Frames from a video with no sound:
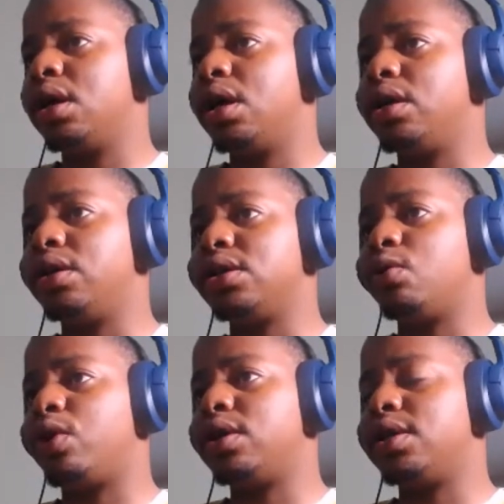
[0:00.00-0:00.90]
There is
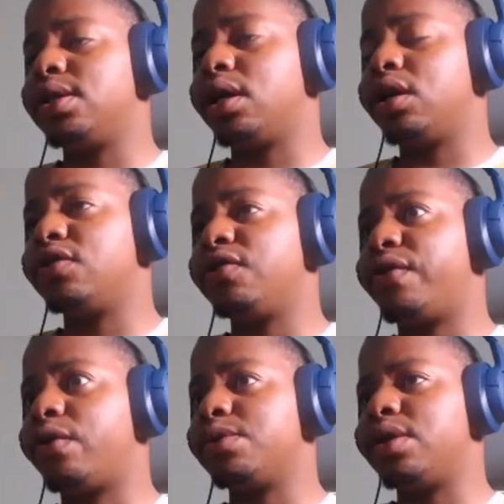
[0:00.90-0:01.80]
one designer
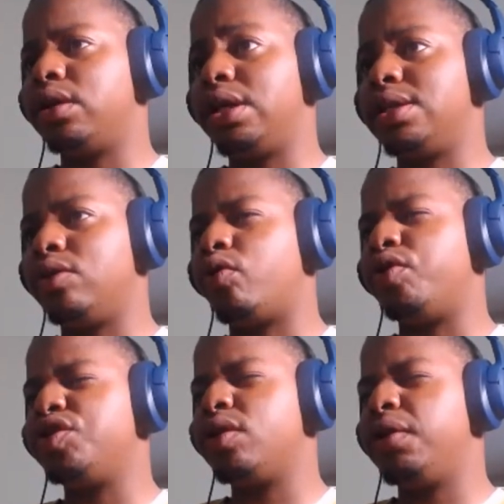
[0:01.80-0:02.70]
from is
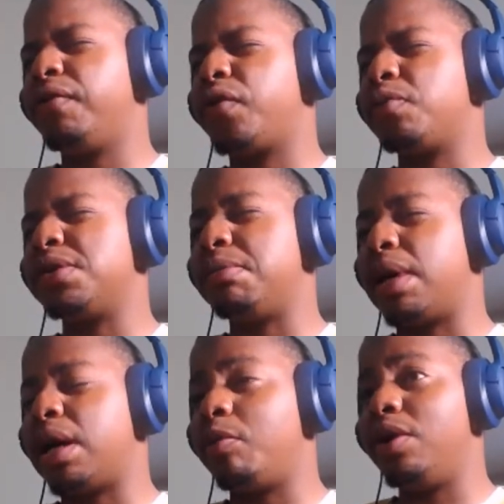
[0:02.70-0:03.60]
originally from
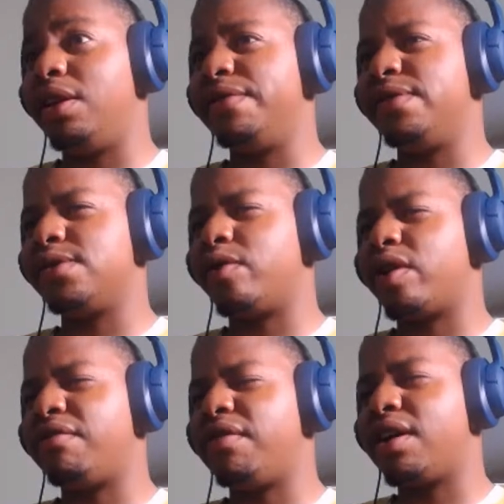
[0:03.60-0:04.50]
Zimbabwe, lives in South
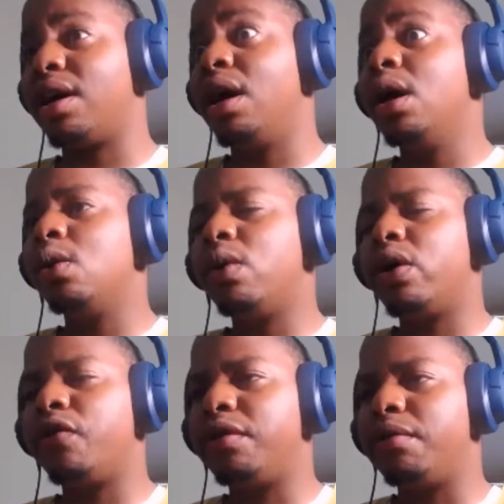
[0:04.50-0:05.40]
Africa. One
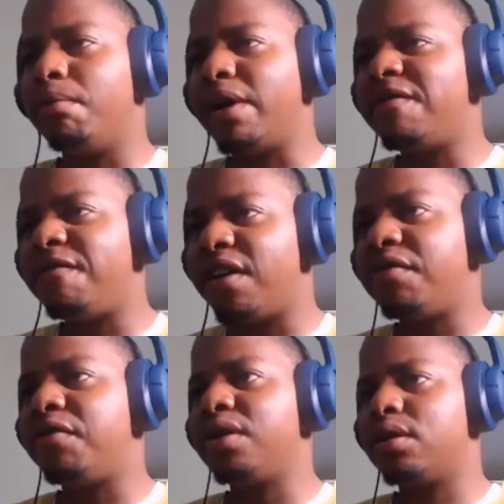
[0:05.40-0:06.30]
of my
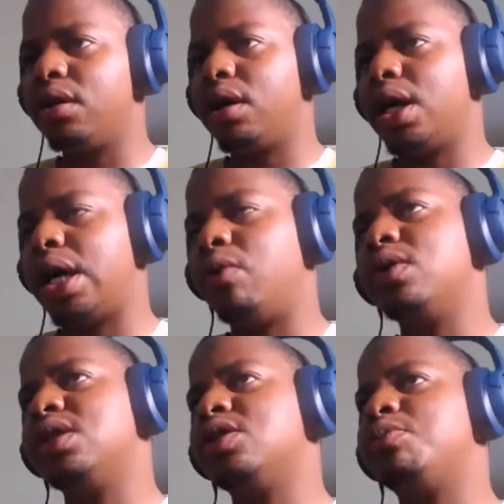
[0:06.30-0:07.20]
favorite. I
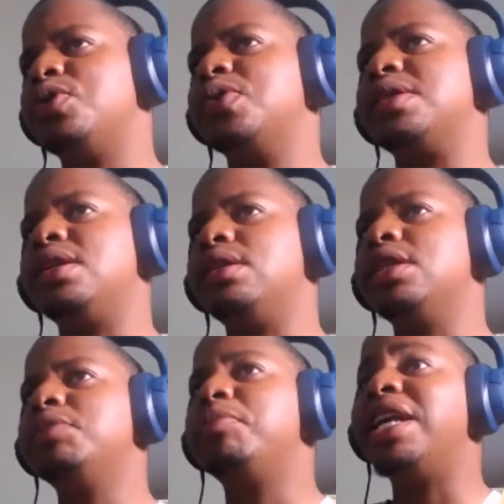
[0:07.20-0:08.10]
wasn't supposed to say
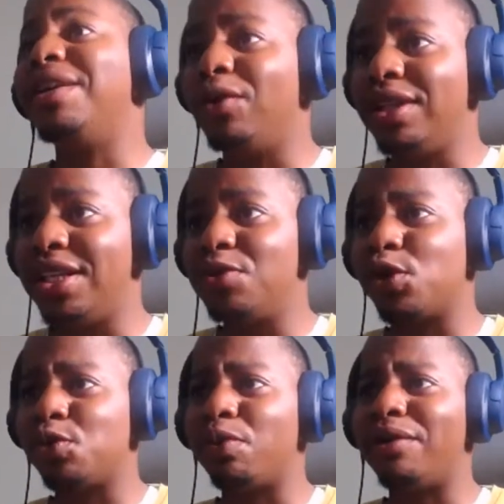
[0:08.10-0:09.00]
this, but this
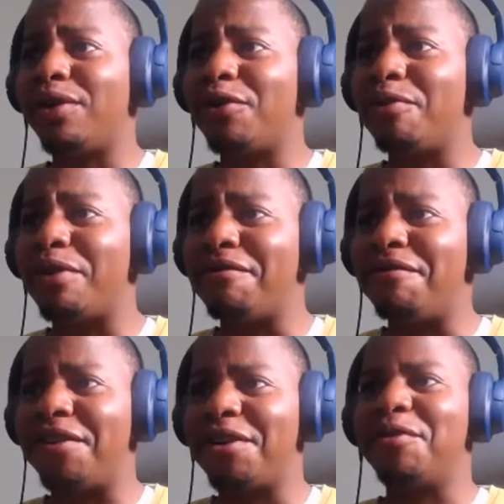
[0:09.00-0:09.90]
was one of my
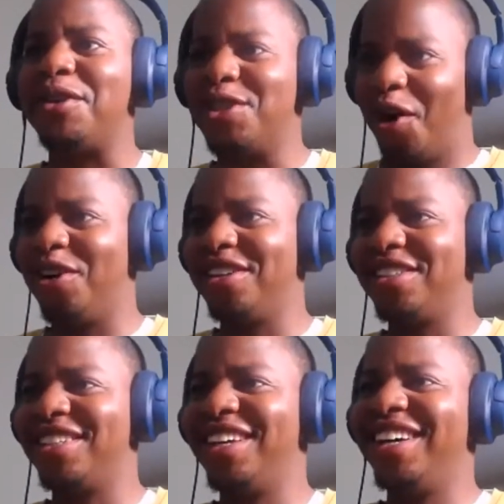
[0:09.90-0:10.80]
favorite talks
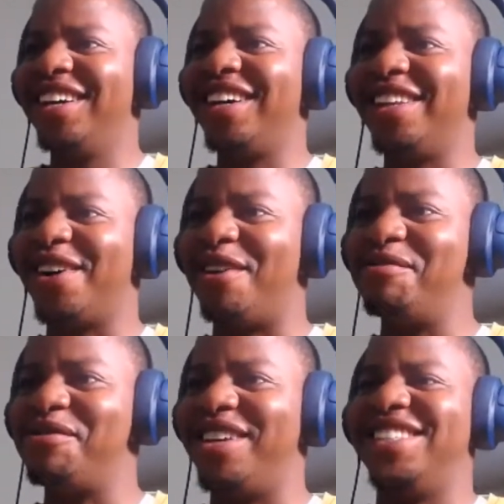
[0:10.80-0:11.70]
at the
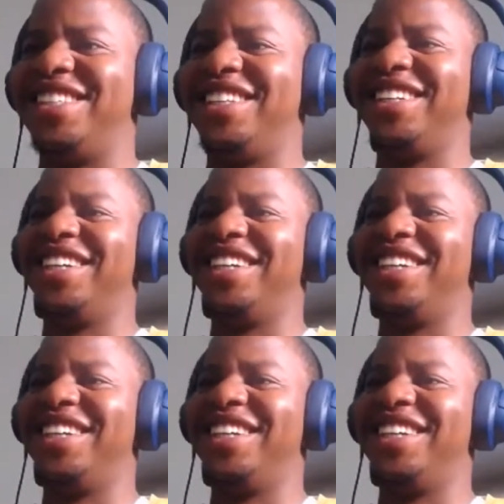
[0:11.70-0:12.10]
conference.